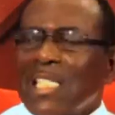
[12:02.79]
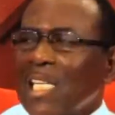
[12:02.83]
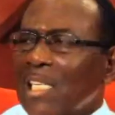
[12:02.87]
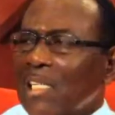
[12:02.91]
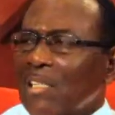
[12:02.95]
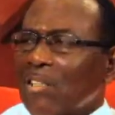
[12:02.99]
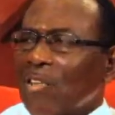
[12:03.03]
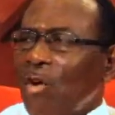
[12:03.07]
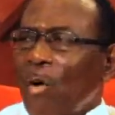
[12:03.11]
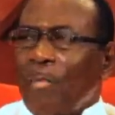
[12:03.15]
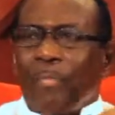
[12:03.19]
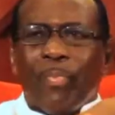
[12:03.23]
and
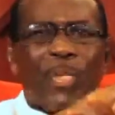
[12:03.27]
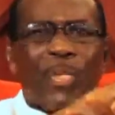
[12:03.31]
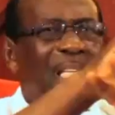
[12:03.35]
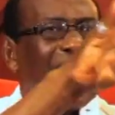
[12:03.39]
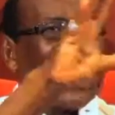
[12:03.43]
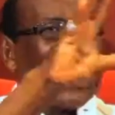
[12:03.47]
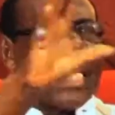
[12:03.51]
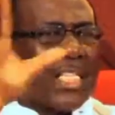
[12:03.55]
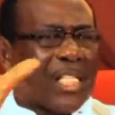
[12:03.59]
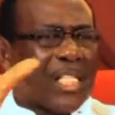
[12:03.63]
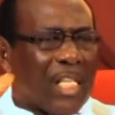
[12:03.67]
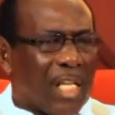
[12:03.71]
mm -hmm.
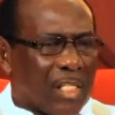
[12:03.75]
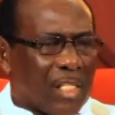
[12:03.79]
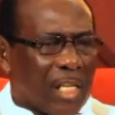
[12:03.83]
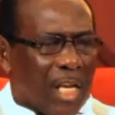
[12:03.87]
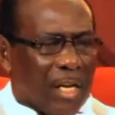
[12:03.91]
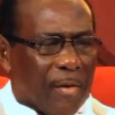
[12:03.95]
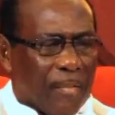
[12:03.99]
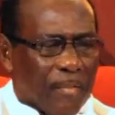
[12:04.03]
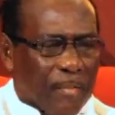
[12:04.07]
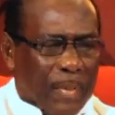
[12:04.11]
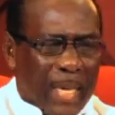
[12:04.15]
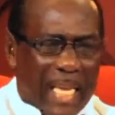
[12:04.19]
complicate that. They had
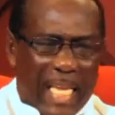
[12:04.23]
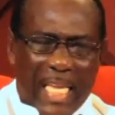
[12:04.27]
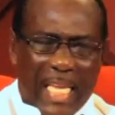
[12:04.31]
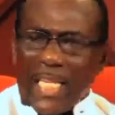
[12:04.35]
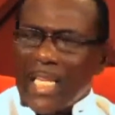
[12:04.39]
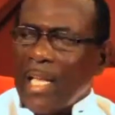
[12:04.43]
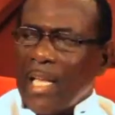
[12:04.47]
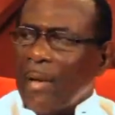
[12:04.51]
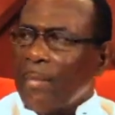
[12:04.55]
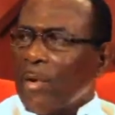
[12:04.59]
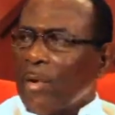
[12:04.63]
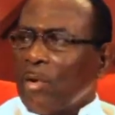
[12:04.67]
to paint
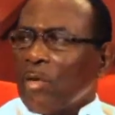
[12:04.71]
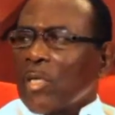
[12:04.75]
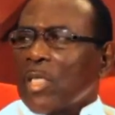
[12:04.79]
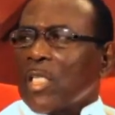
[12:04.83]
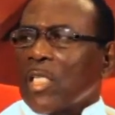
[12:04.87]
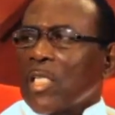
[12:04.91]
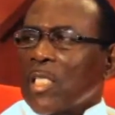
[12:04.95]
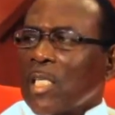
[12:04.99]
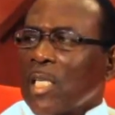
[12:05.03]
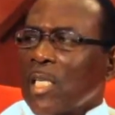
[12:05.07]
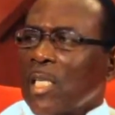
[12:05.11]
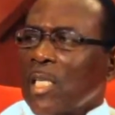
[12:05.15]
them all on
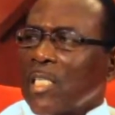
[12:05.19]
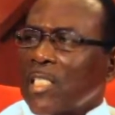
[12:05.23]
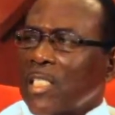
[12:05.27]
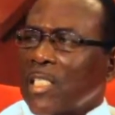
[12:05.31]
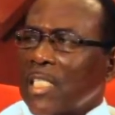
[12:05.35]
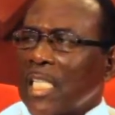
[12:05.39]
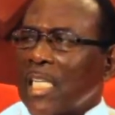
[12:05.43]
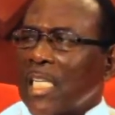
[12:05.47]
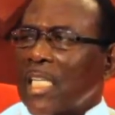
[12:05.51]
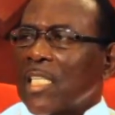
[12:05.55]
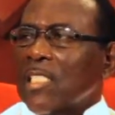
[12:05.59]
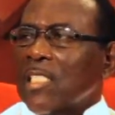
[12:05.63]
the
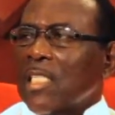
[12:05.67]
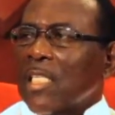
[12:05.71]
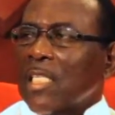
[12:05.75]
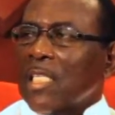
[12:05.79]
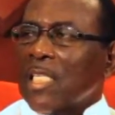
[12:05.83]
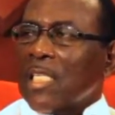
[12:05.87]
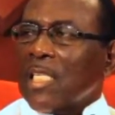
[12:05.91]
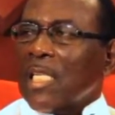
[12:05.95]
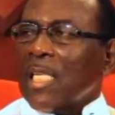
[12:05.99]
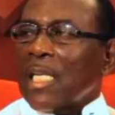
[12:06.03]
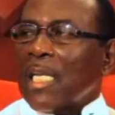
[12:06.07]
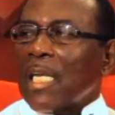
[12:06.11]
stage and
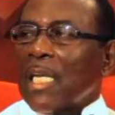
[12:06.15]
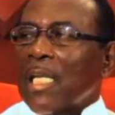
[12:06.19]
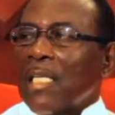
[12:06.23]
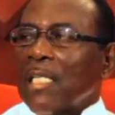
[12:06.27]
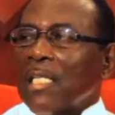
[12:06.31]
things like that. Mm